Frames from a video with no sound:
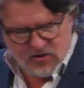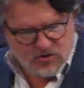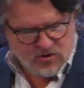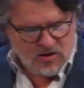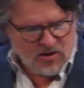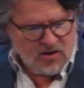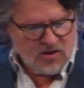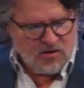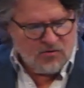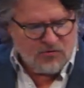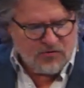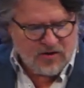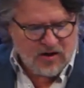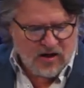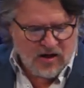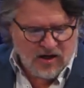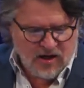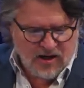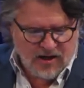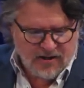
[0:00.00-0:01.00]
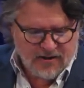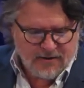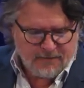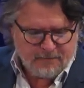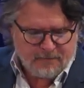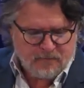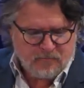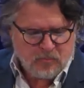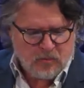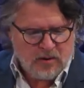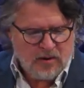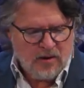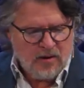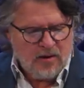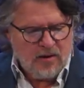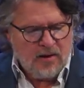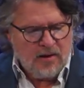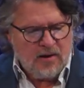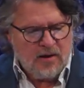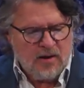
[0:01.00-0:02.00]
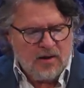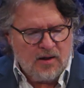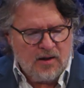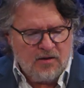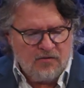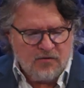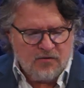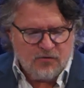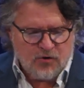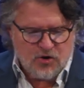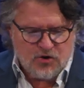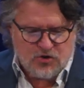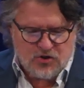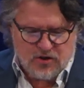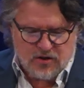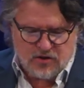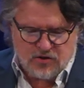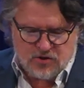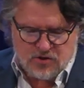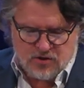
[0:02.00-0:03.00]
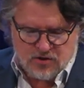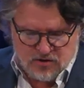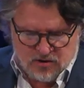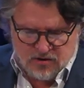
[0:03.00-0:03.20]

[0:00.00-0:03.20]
of God. And in verse 6,